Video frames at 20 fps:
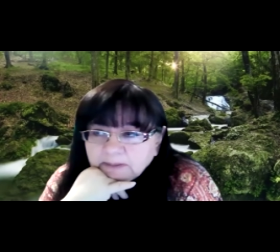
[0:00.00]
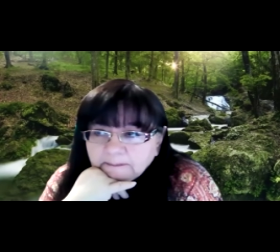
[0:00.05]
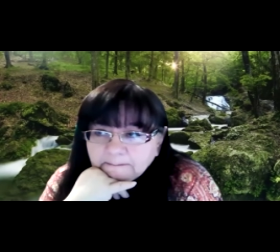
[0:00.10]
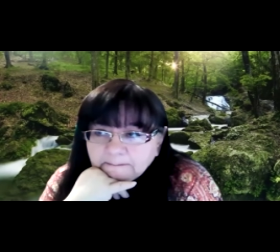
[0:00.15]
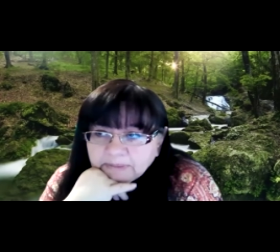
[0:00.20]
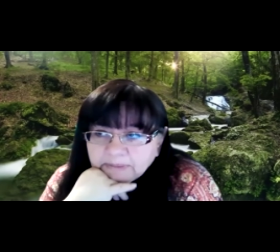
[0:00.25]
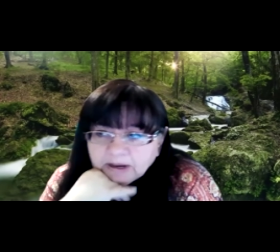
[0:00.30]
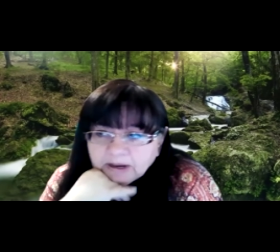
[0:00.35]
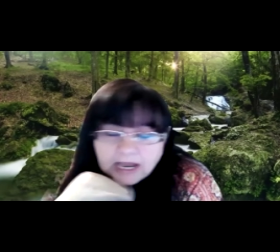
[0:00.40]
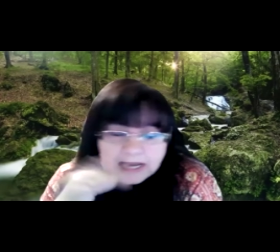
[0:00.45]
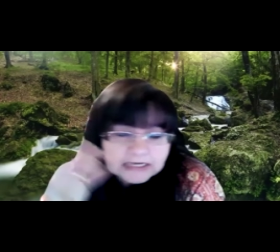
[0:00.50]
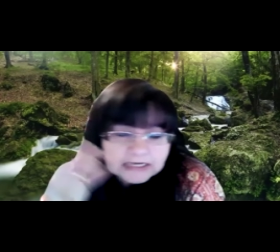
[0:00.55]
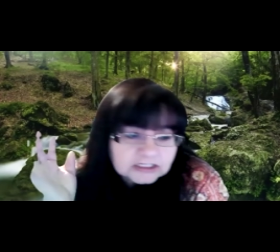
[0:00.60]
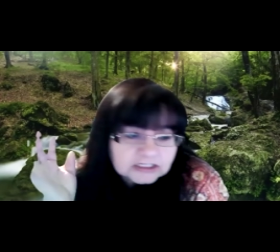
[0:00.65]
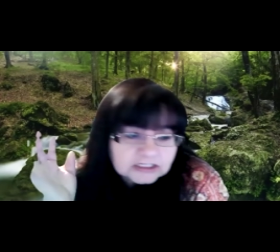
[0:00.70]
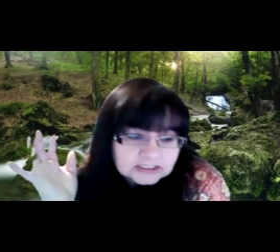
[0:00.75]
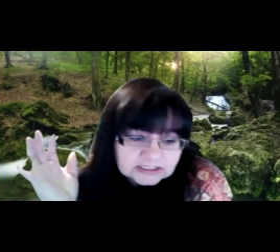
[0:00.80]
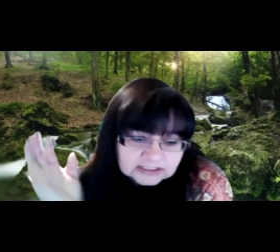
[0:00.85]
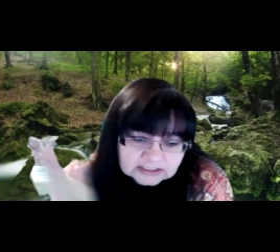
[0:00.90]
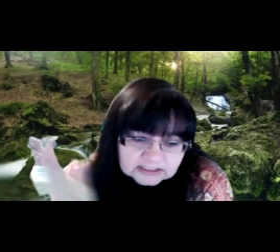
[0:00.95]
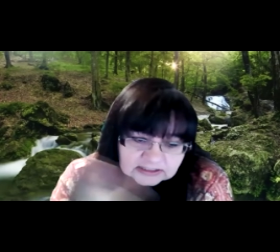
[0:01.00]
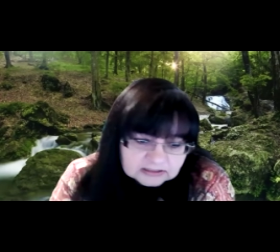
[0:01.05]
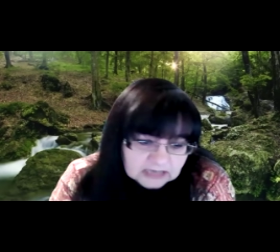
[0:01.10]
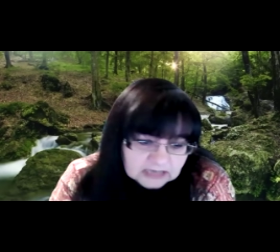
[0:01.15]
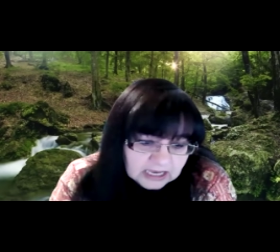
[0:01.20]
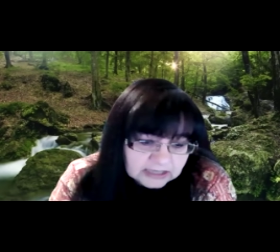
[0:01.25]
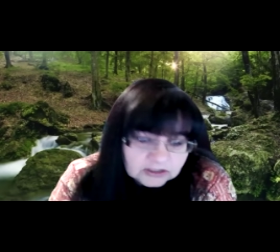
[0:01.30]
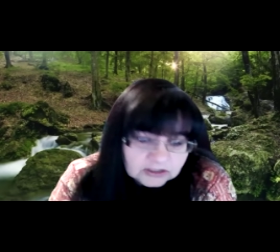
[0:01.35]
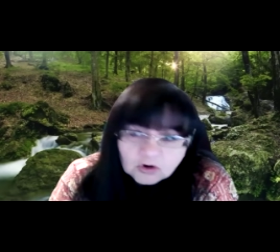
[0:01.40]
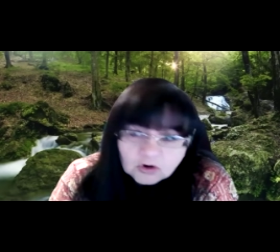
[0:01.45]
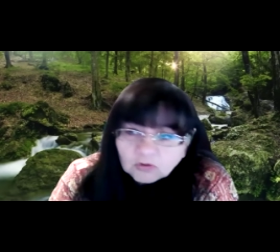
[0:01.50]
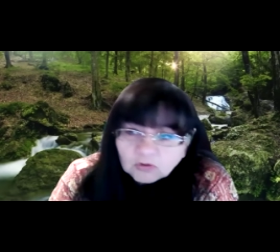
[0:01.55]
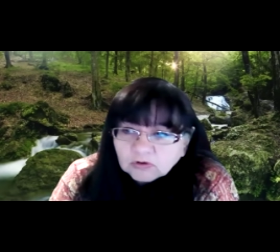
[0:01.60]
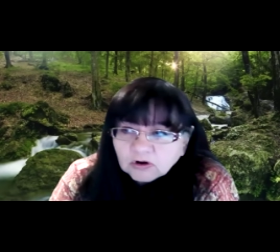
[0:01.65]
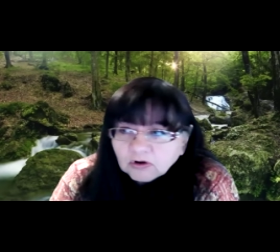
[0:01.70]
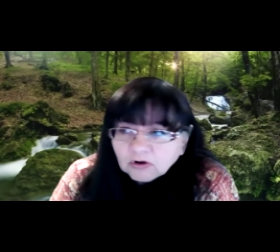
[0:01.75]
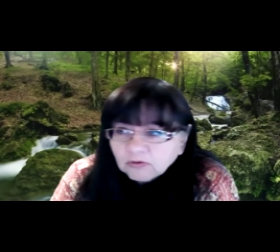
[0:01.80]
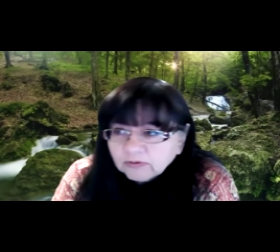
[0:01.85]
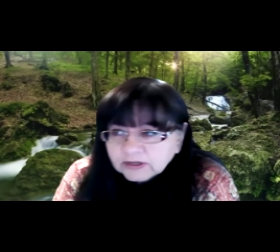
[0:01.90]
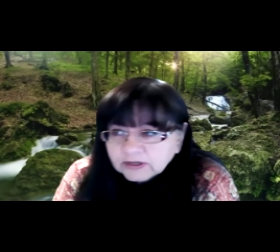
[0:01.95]
But I
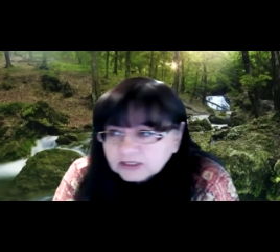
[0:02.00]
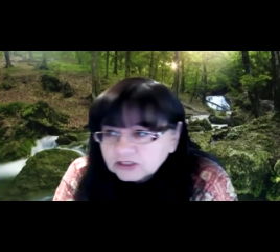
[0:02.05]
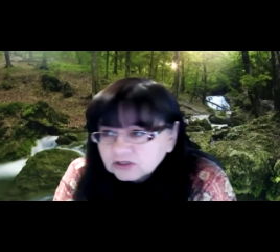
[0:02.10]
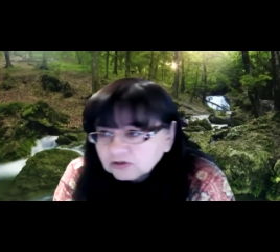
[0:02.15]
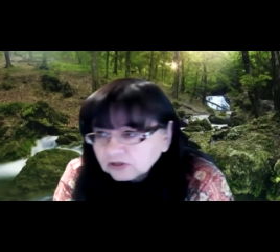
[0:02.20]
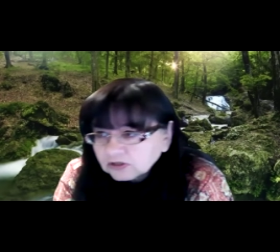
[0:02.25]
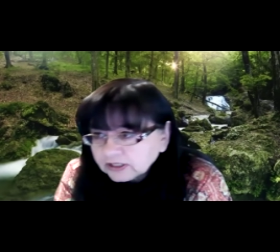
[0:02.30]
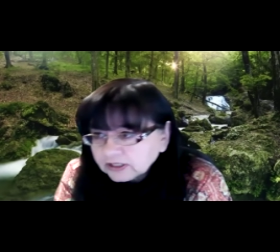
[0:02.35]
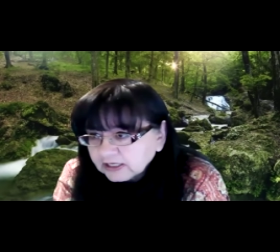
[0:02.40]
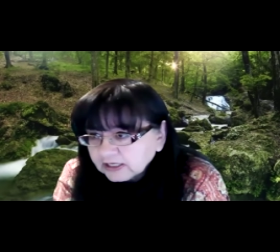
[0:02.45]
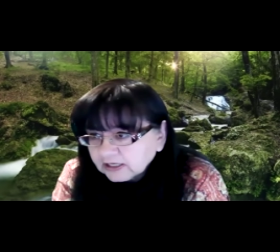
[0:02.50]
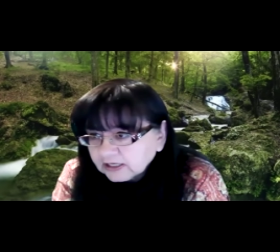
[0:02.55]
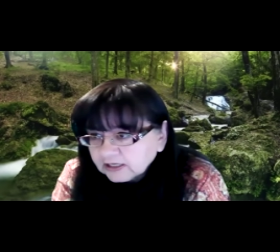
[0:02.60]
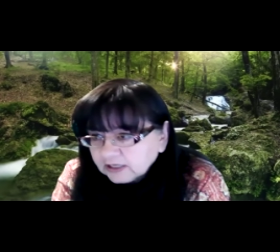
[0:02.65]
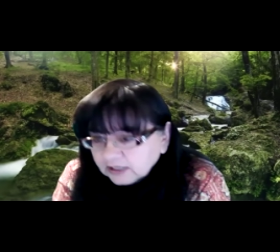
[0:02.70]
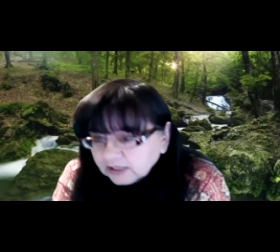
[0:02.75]
don't go into like,